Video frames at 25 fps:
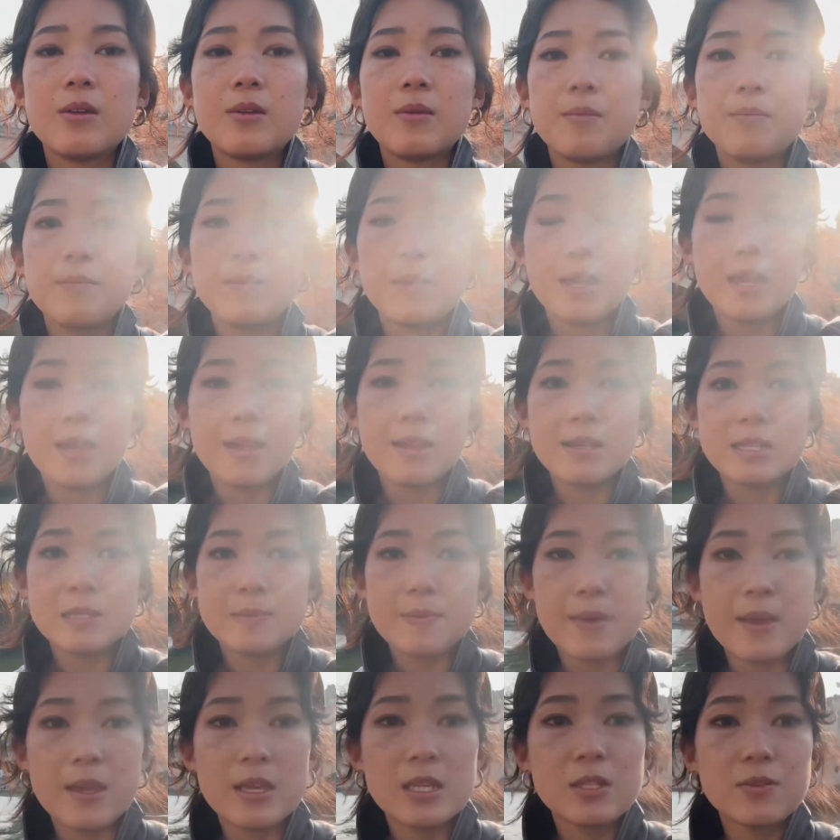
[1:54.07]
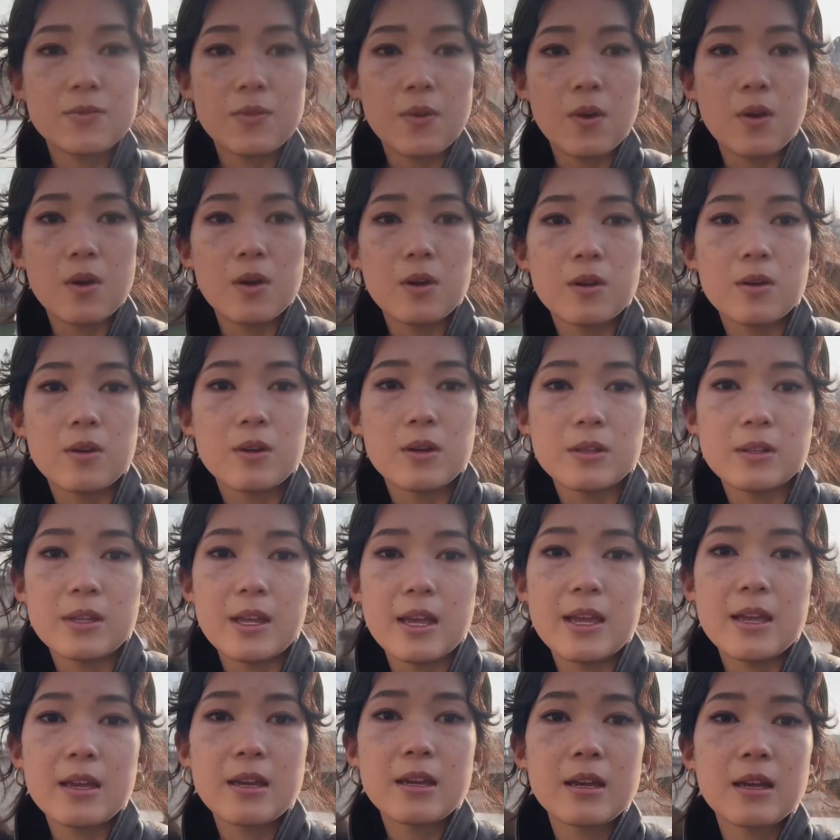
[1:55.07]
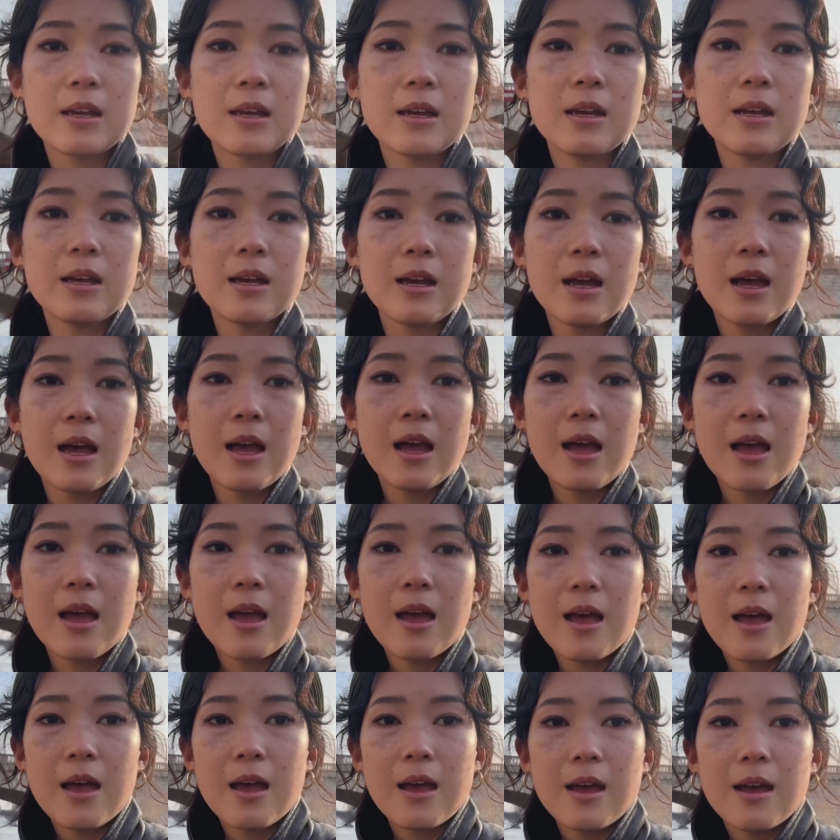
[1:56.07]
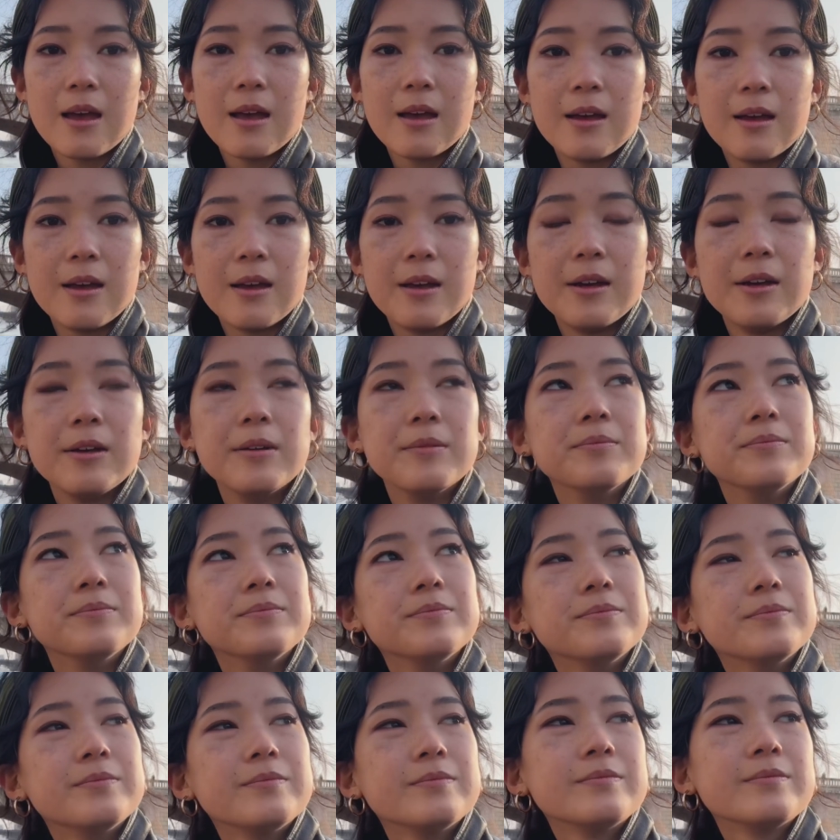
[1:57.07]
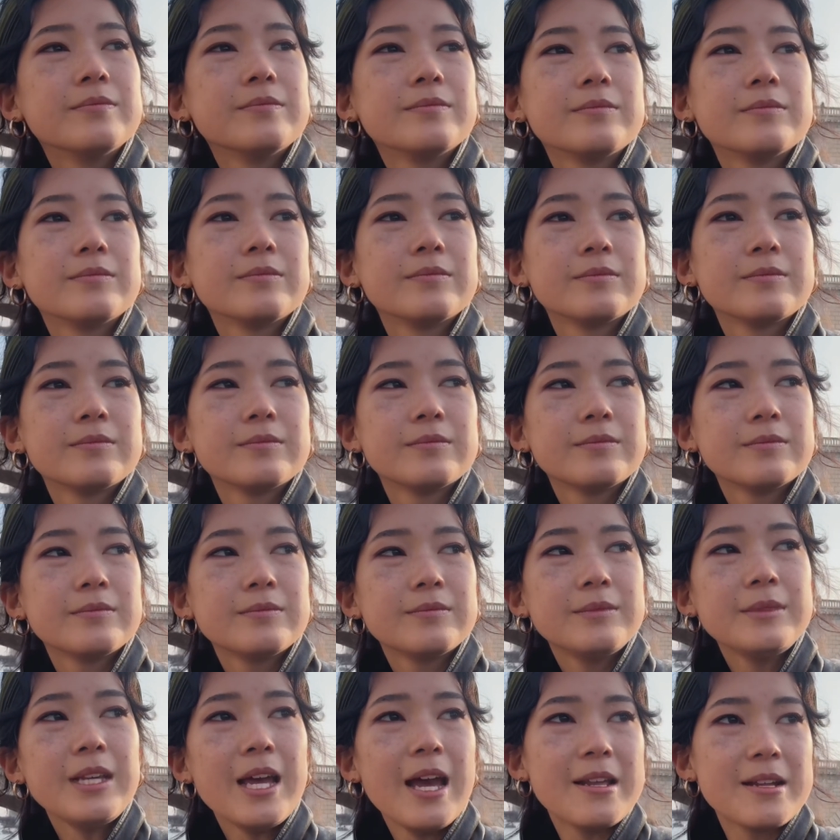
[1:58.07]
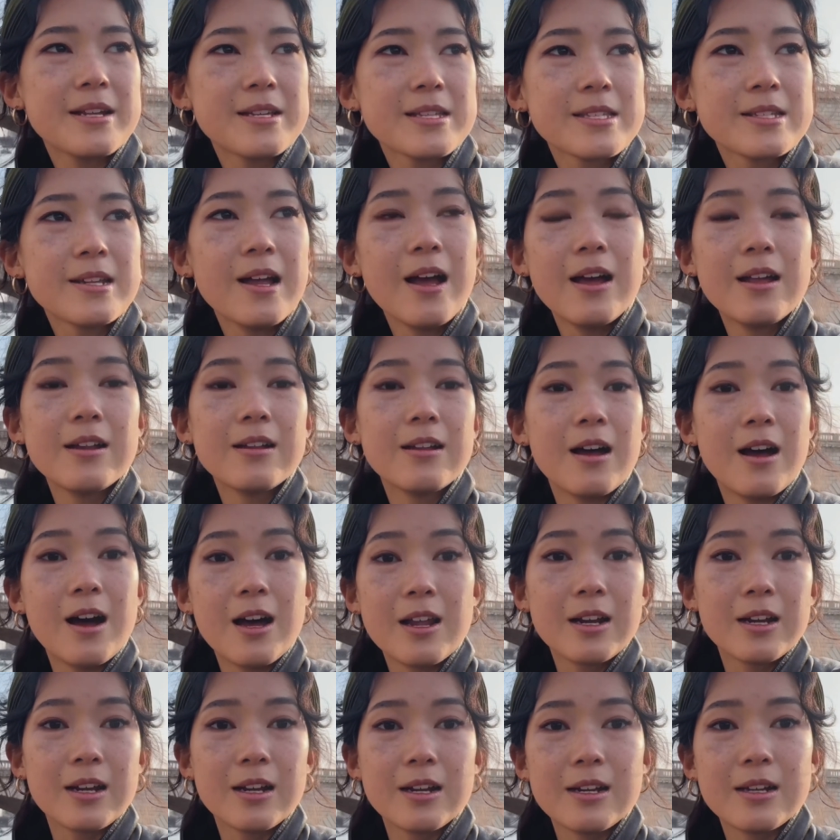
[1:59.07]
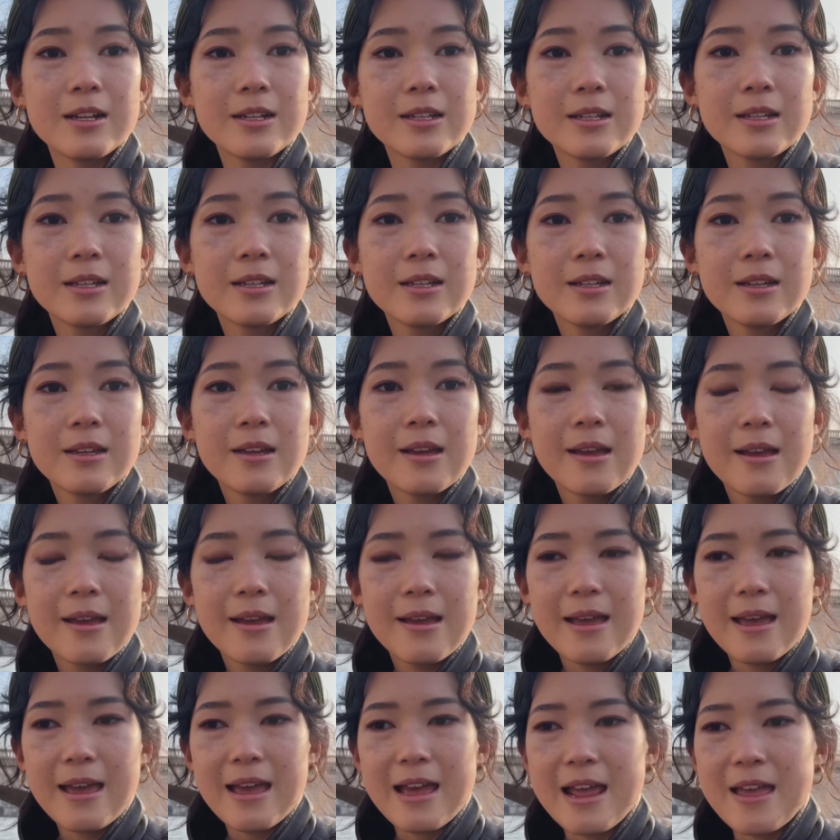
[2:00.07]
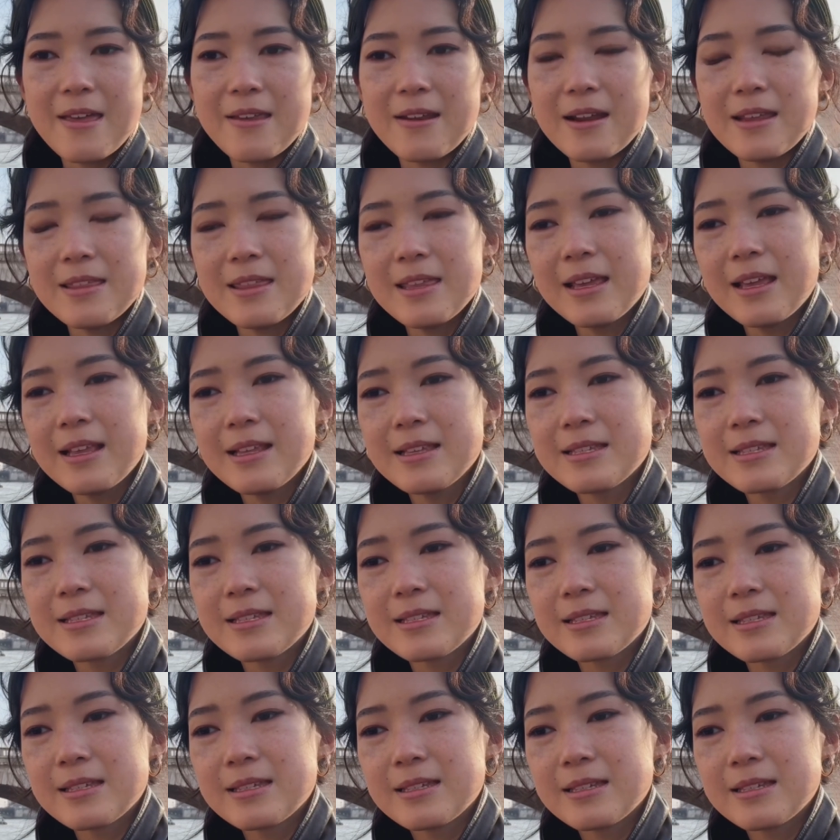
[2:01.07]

made space for, or like yeah, just not honored. And I think it's